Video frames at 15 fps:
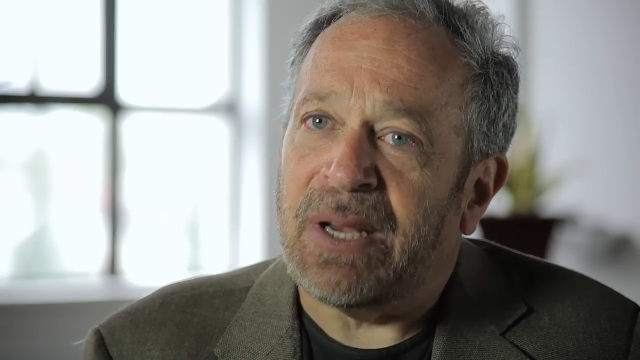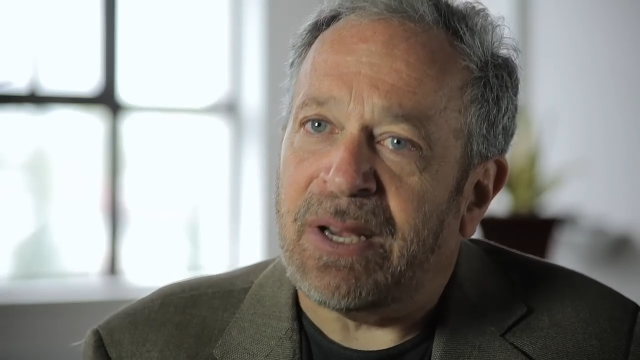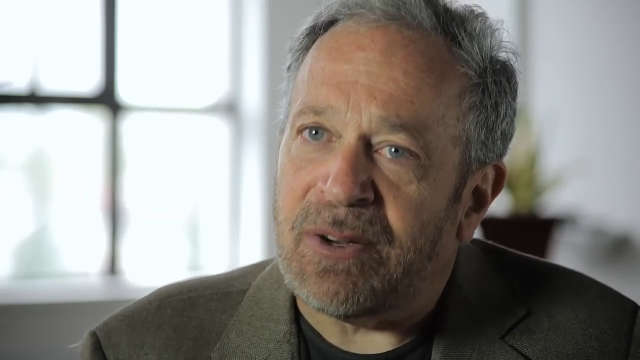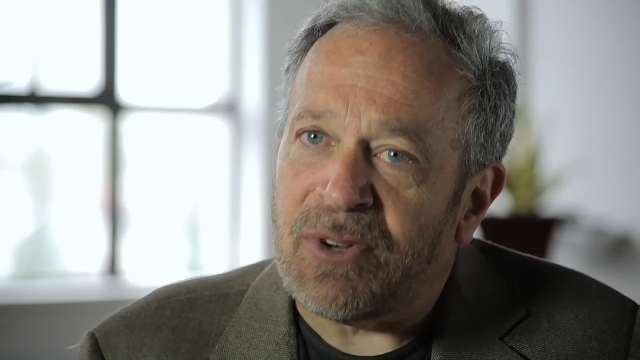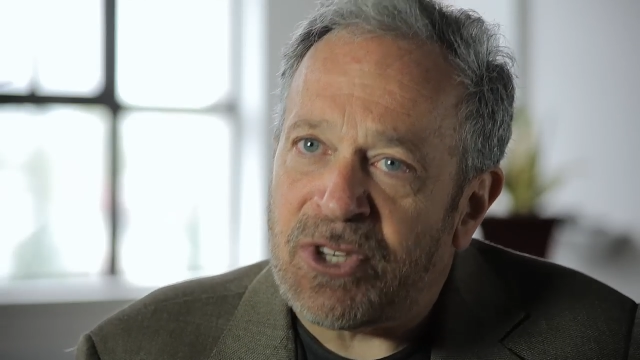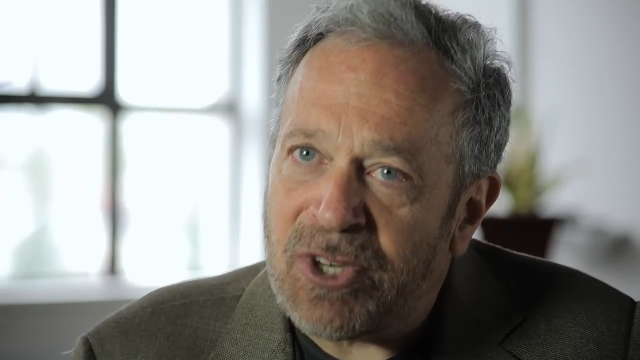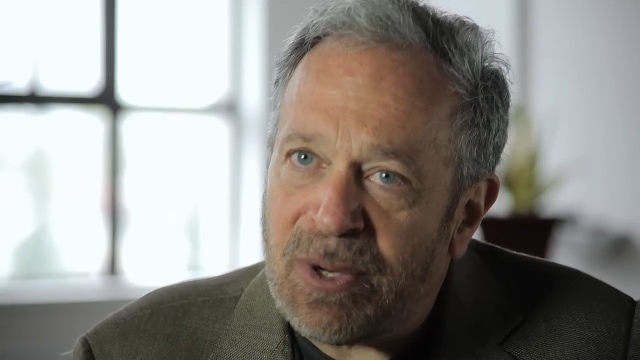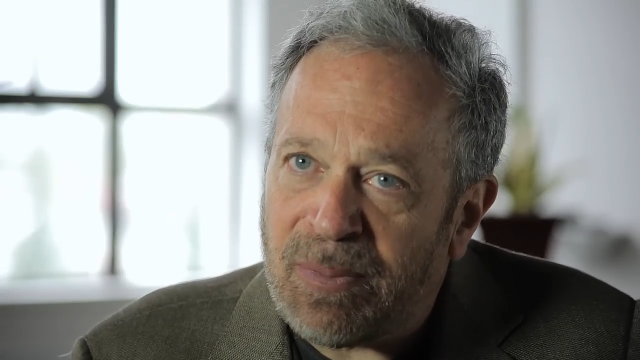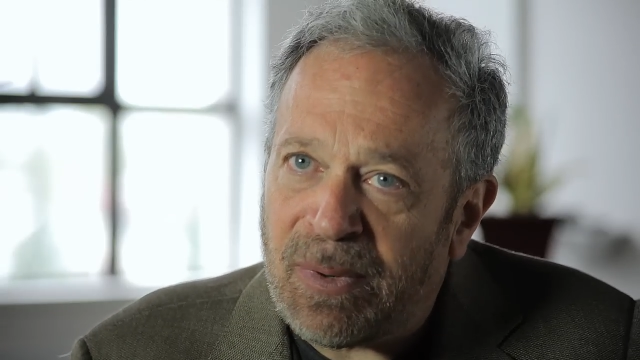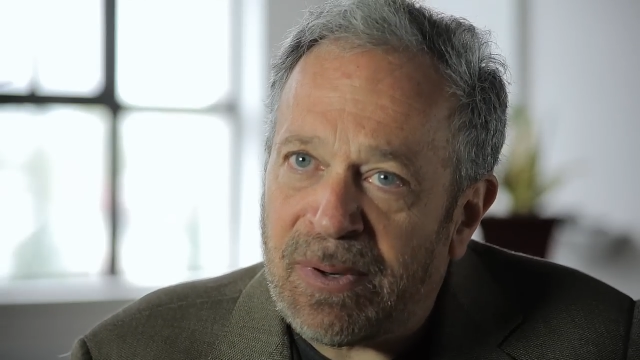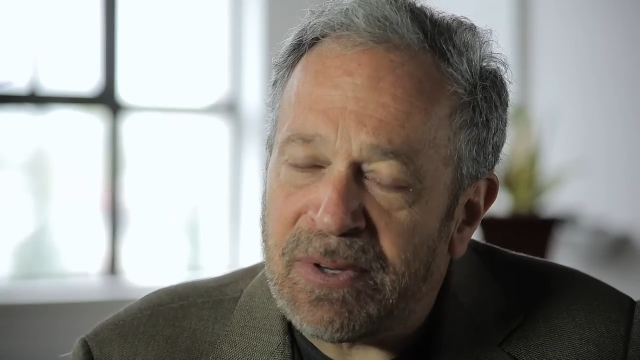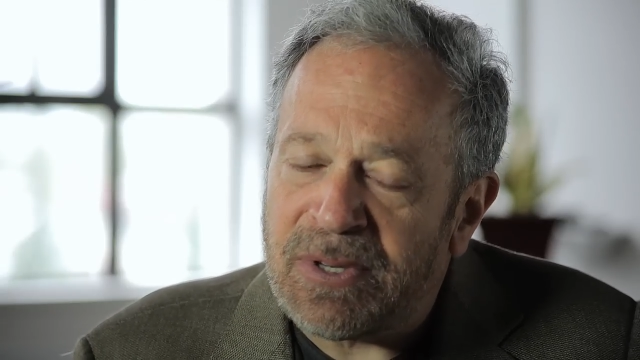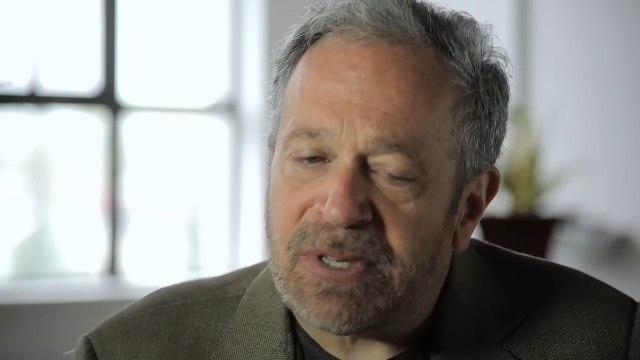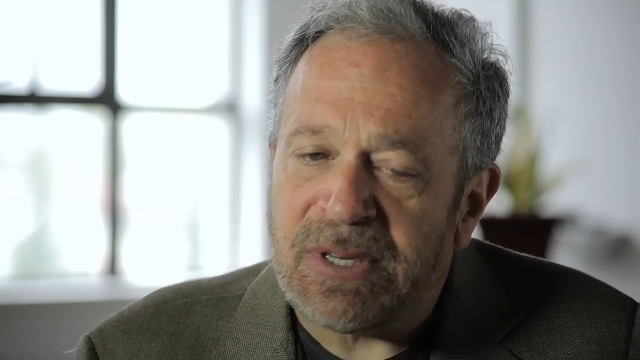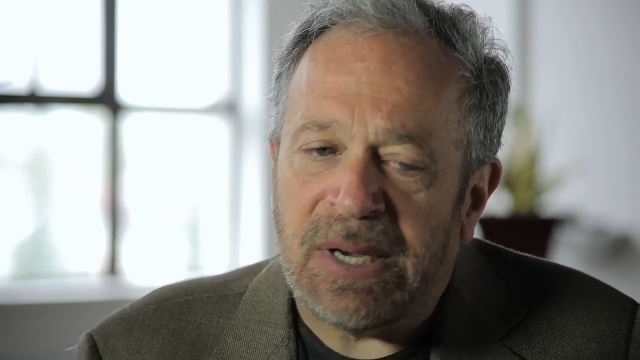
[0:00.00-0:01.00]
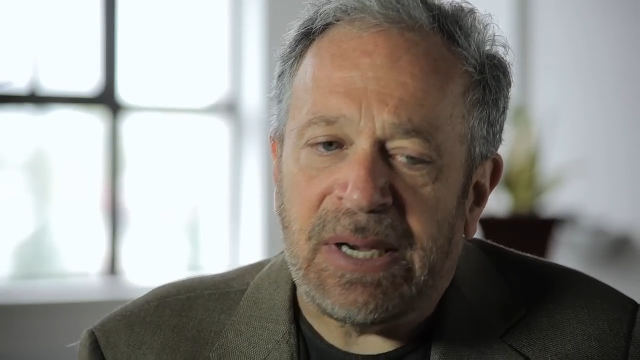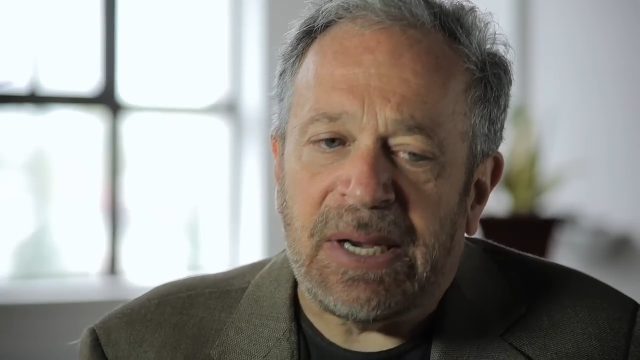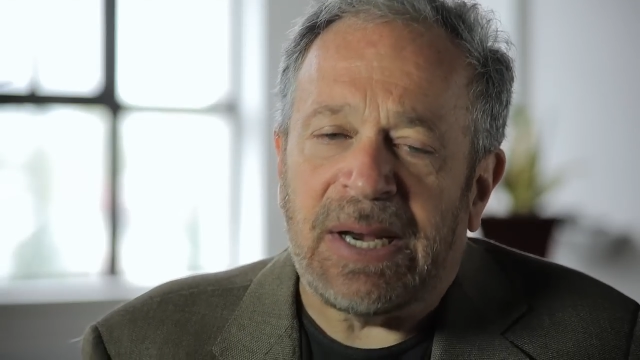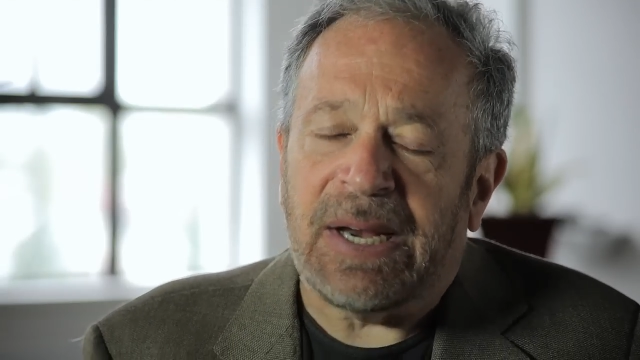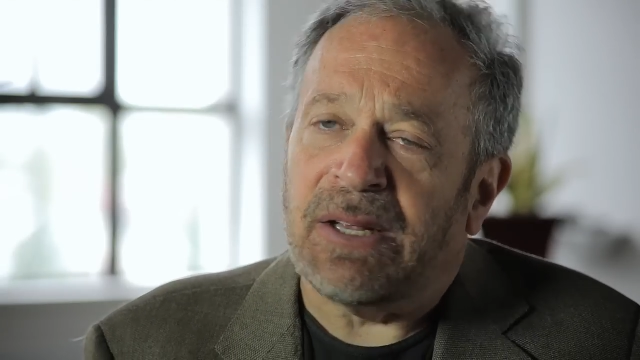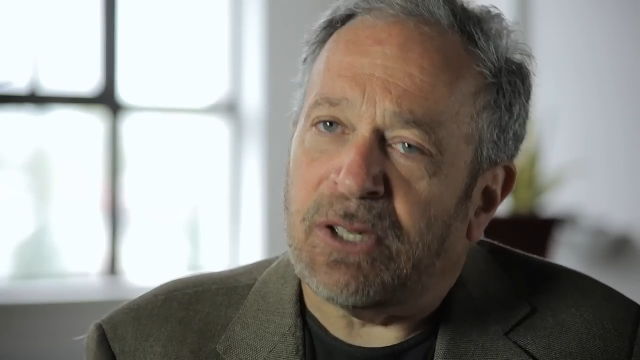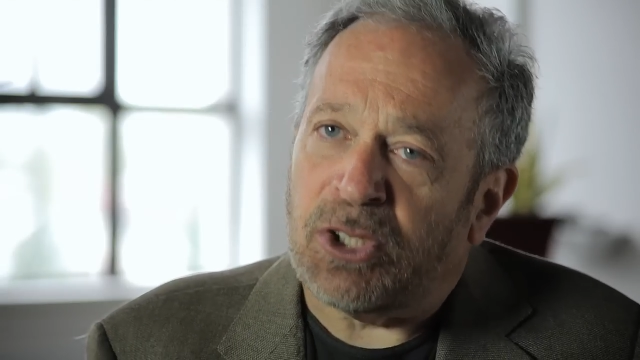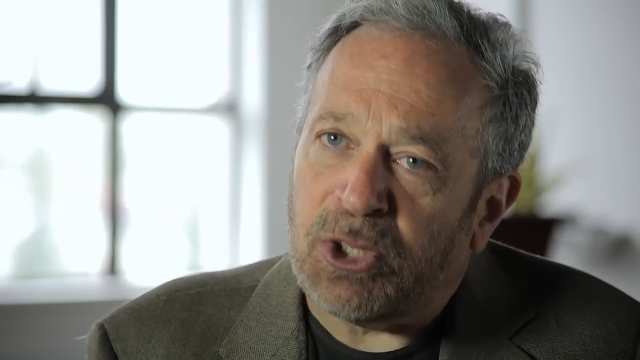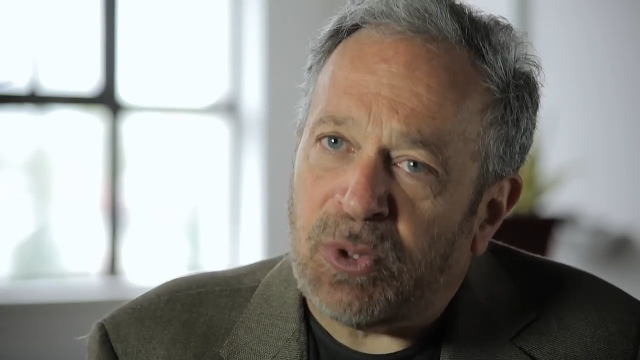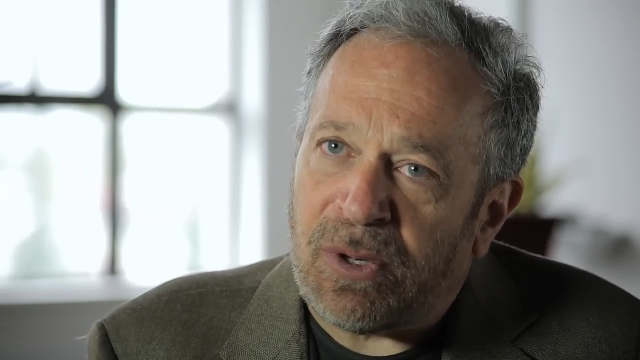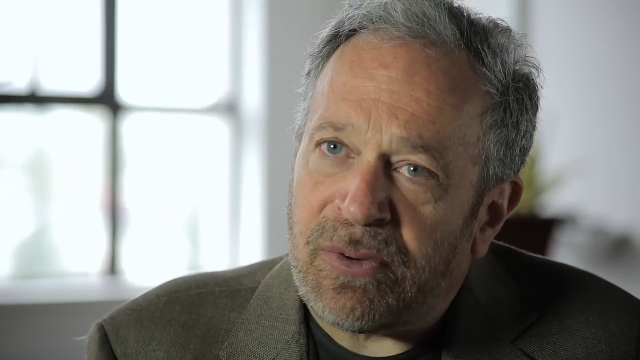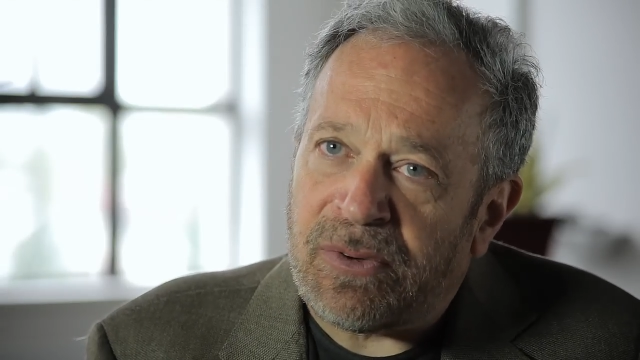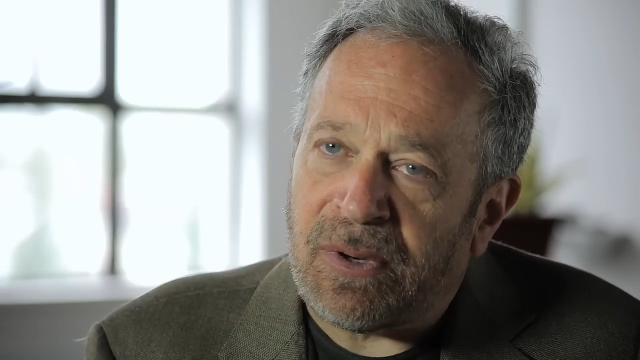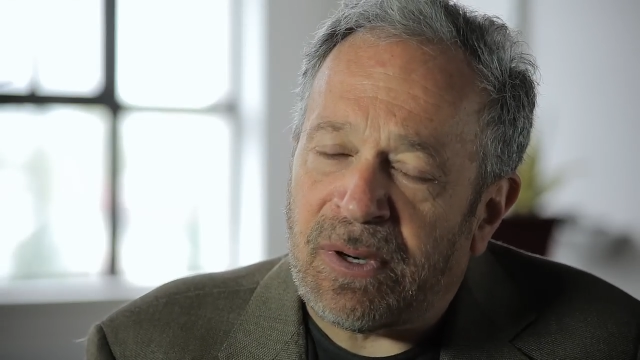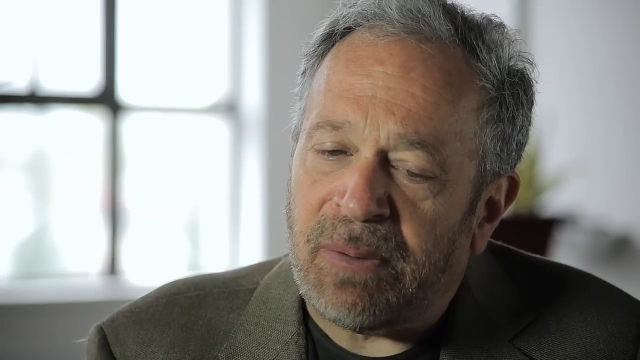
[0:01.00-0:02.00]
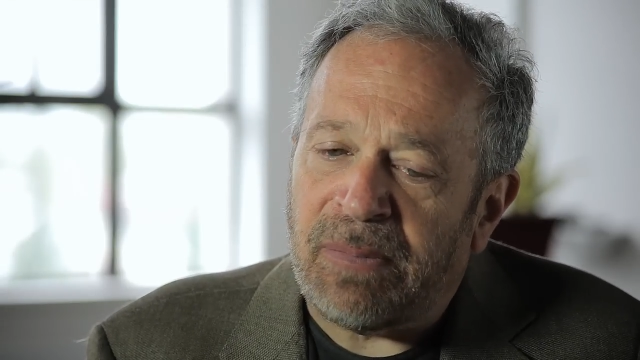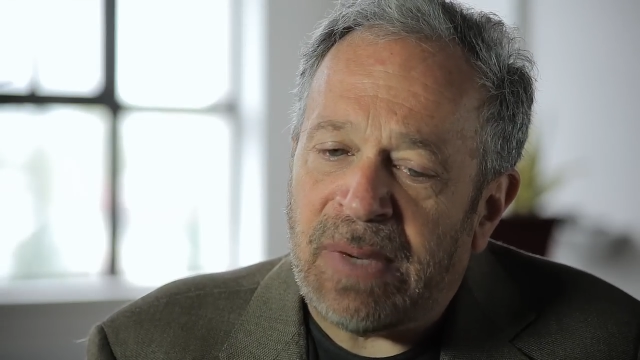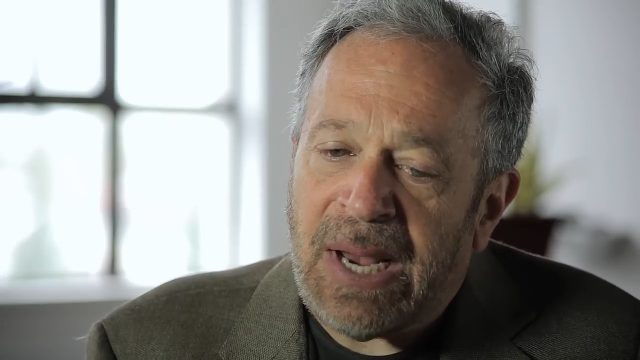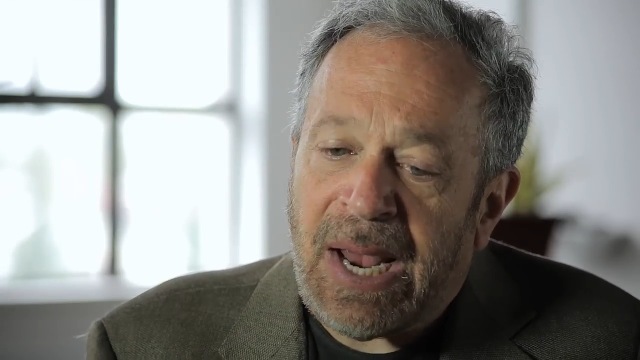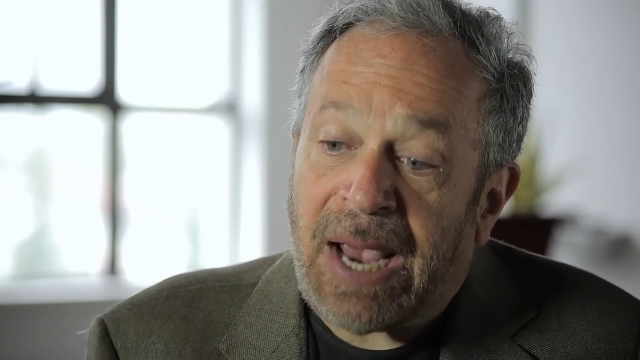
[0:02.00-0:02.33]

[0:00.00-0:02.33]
consumers in the short term?